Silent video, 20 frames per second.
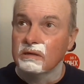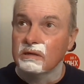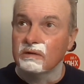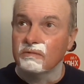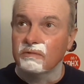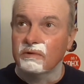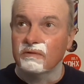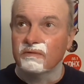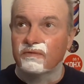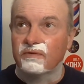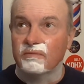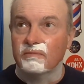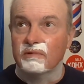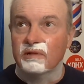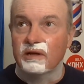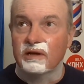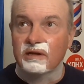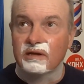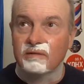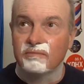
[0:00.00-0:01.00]
it went from
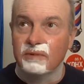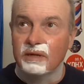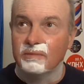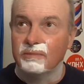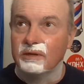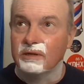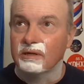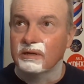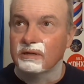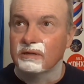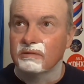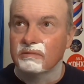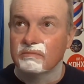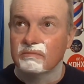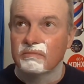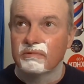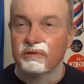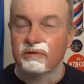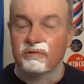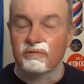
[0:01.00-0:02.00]
like maybe a
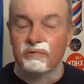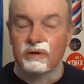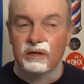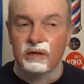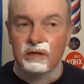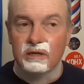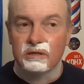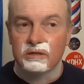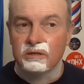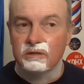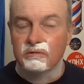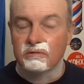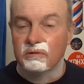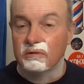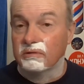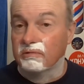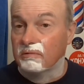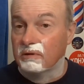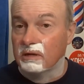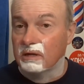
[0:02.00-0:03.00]
2
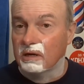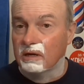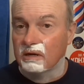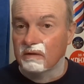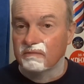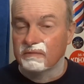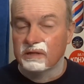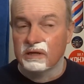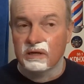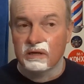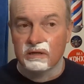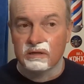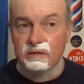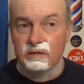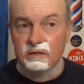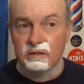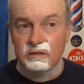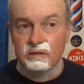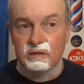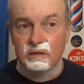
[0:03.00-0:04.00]
or 3 out of
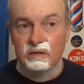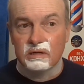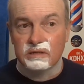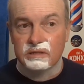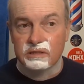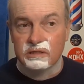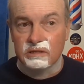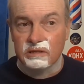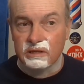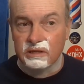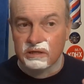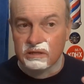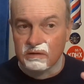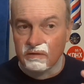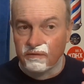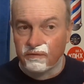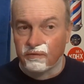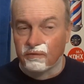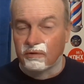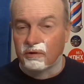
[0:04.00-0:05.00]
10 to it's at least
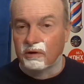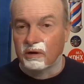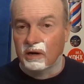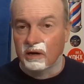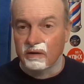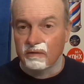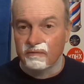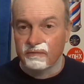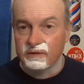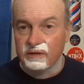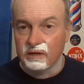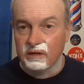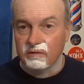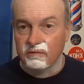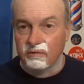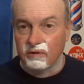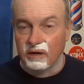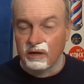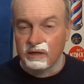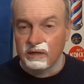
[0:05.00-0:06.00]
a 4 out of
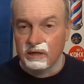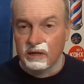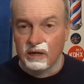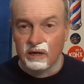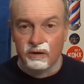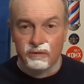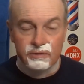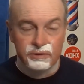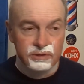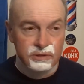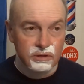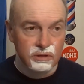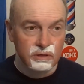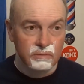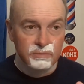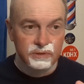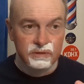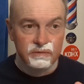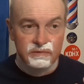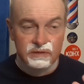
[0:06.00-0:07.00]
10 right now in
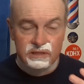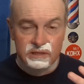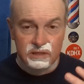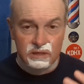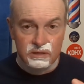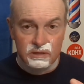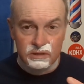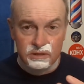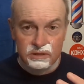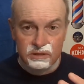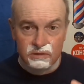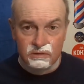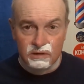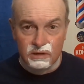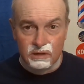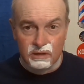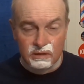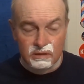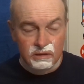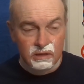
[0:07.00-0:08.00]
terms of scent
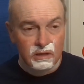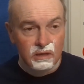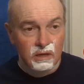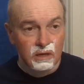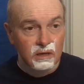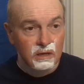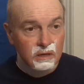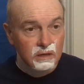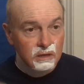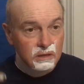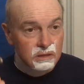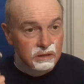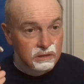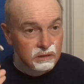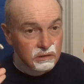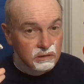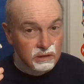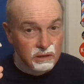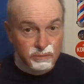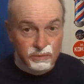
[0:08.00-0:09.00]
strength.
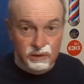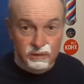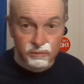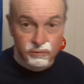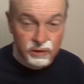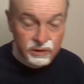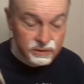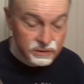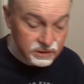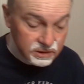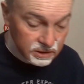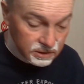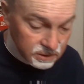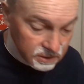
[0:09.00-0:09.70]
So let me rinse